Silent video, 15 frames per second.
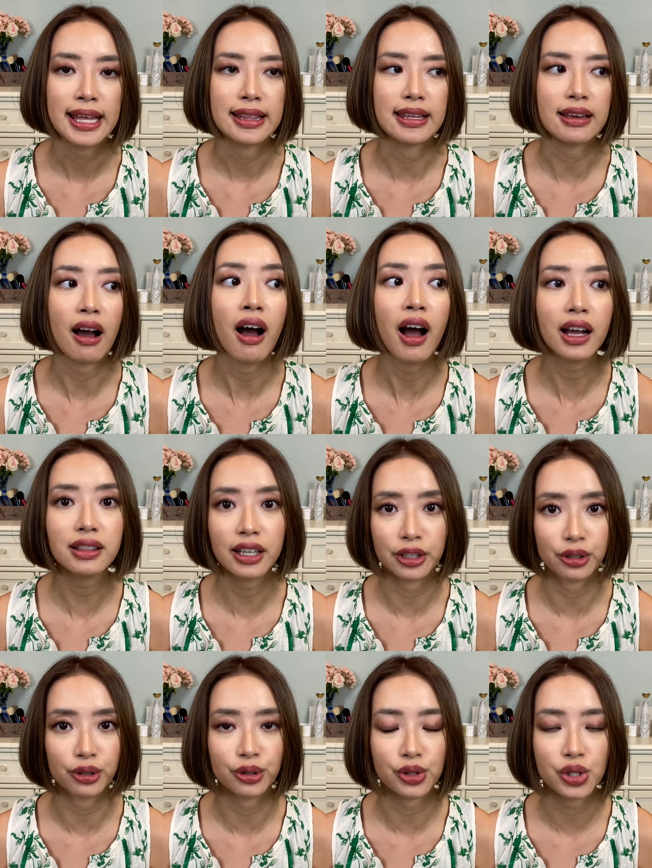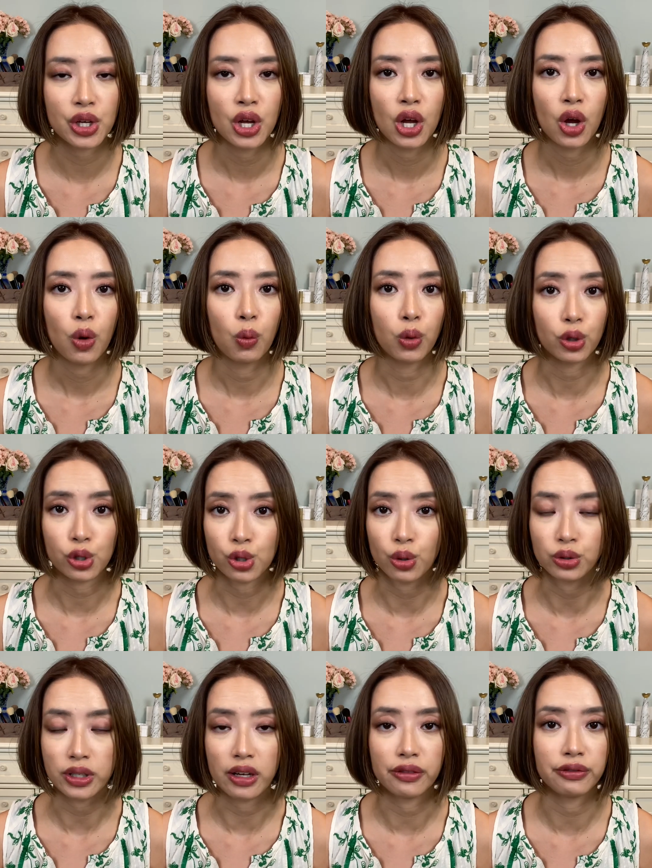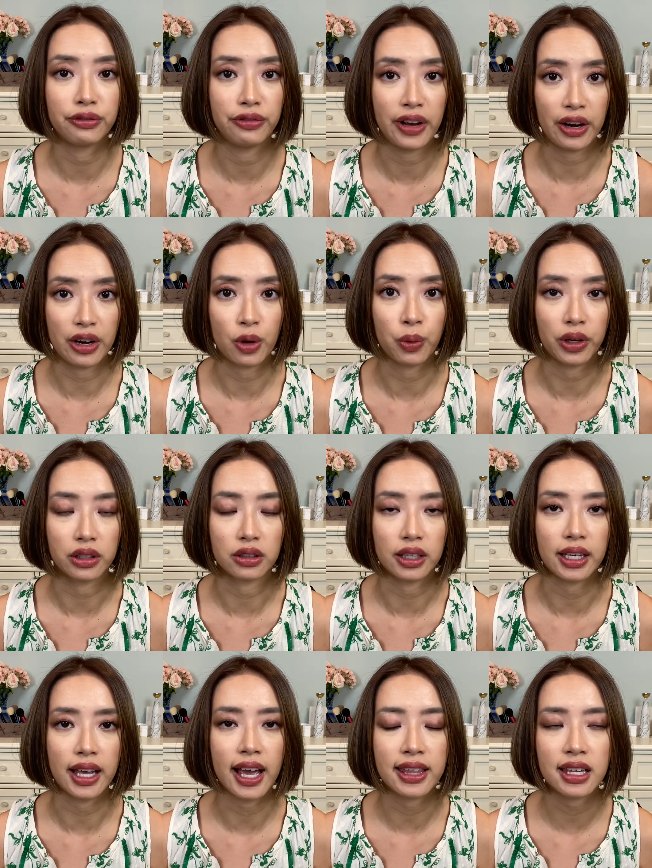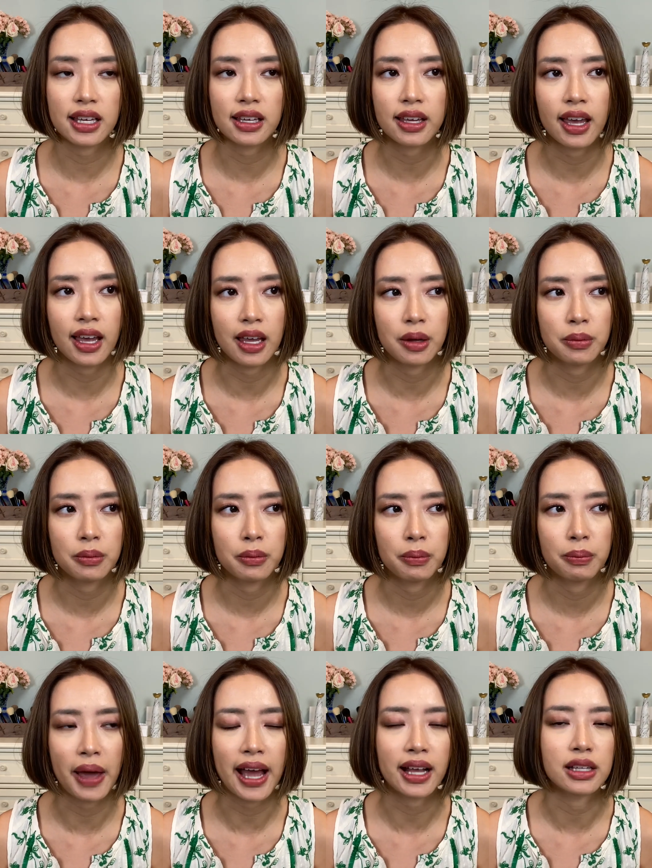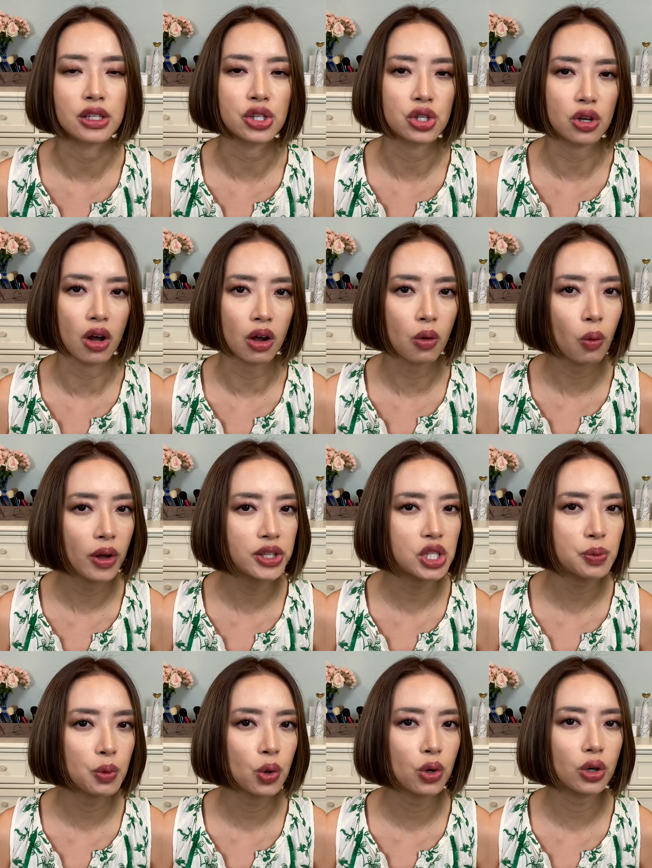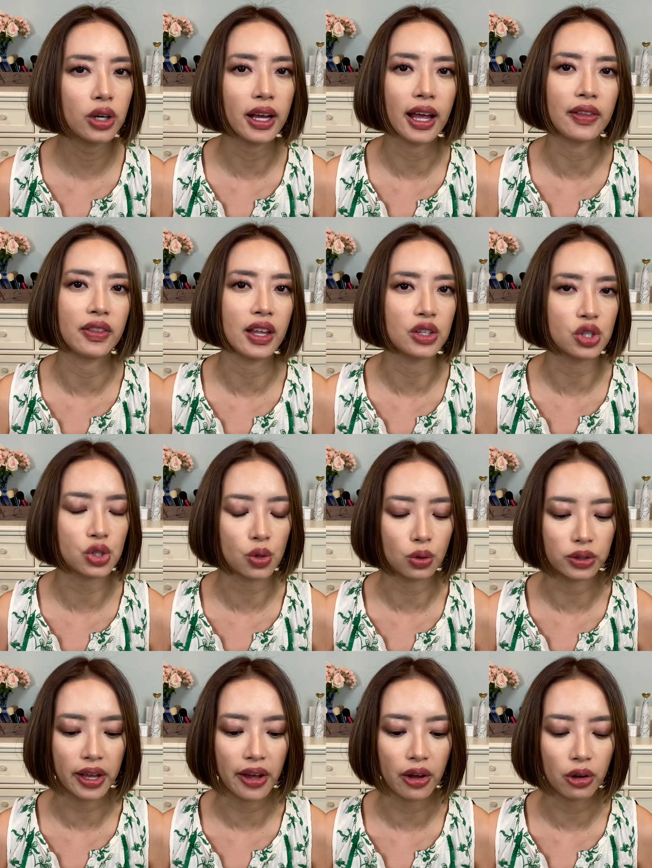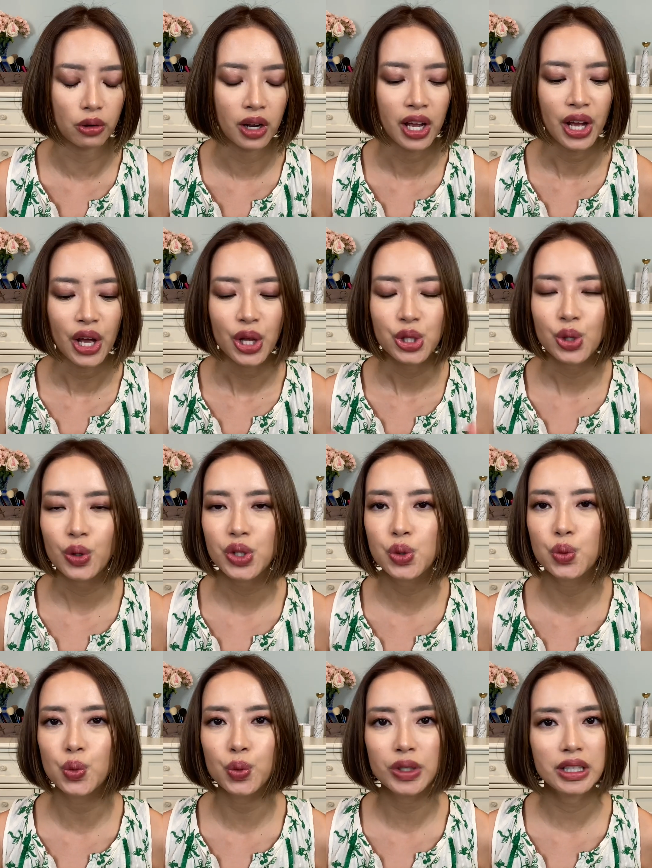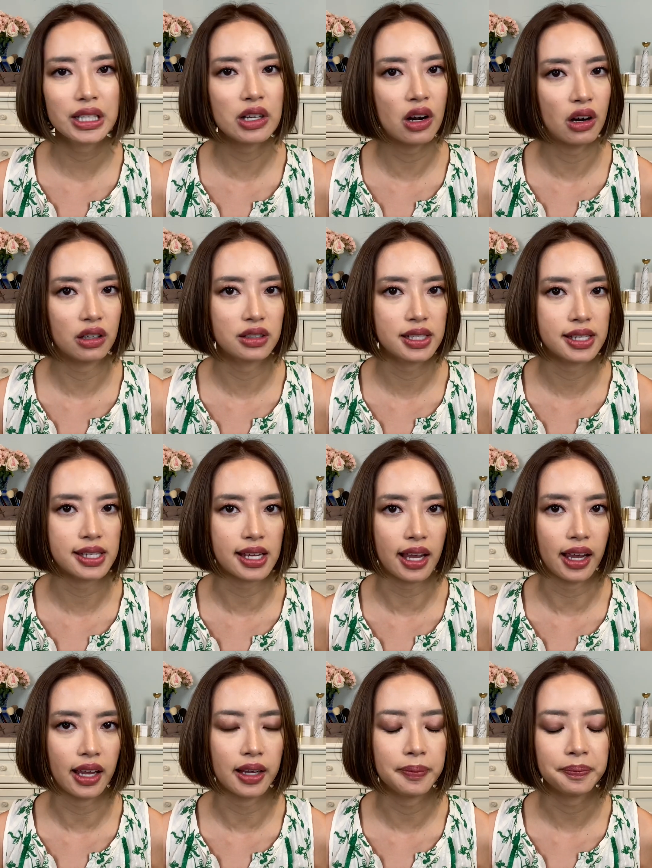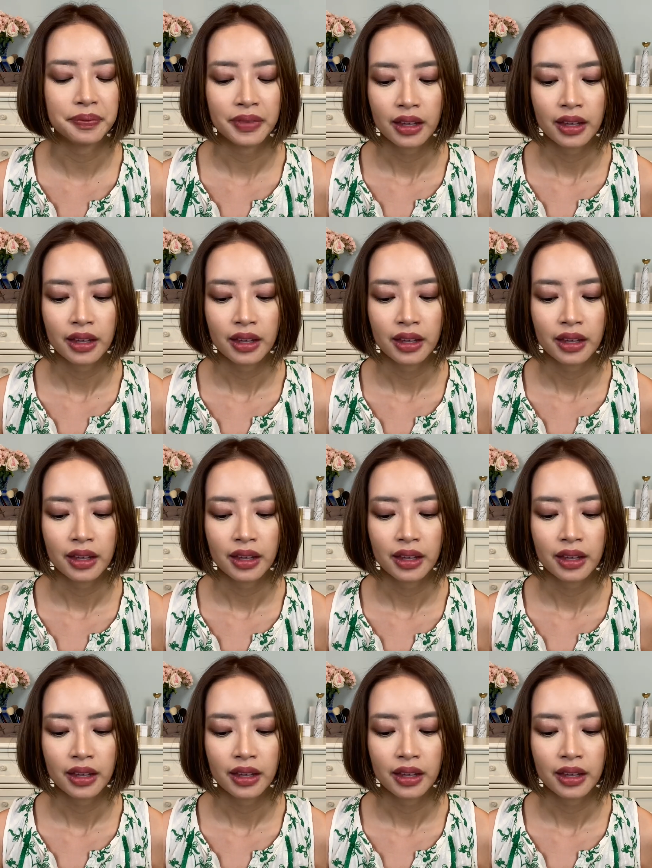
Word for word: the highlighters were sold out very quickly. I think it came back in stock once more and then sold out. So it's really hard to say.